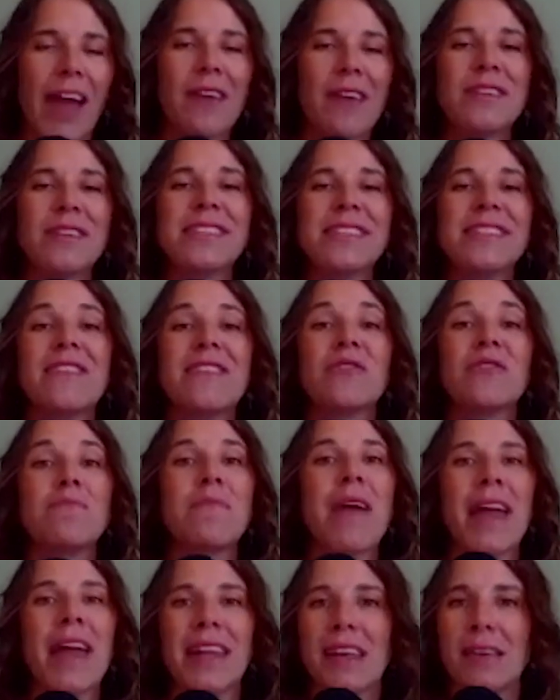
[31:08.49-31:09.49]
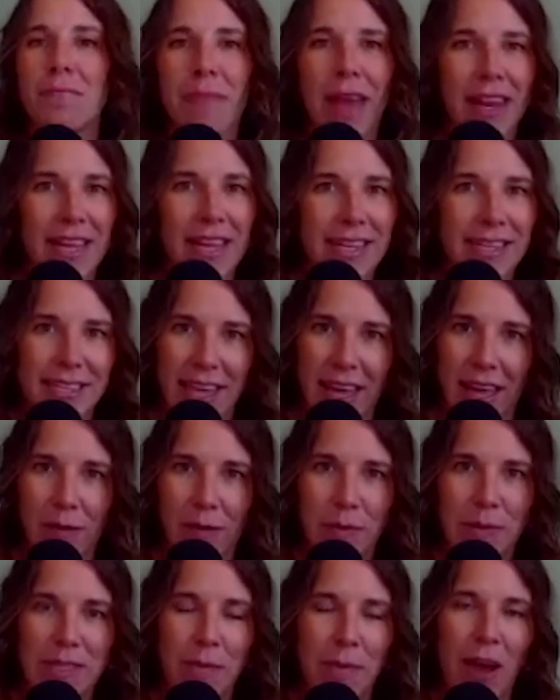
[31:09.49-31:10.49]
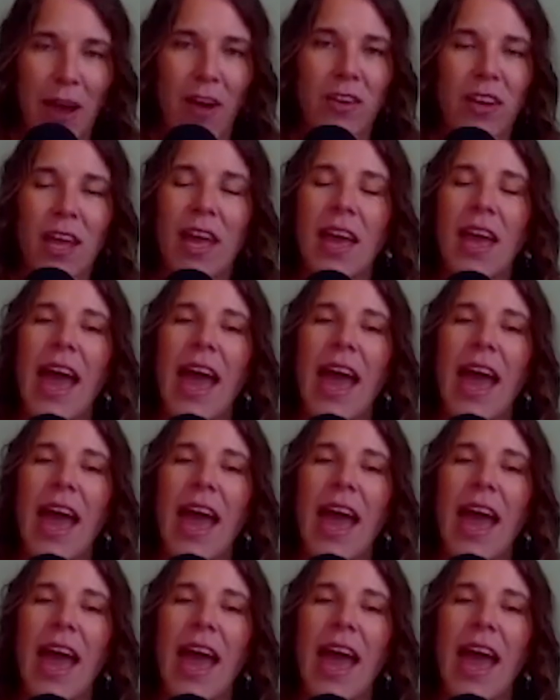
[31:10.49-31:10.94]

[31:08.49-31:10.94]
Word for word: I received many, many tips about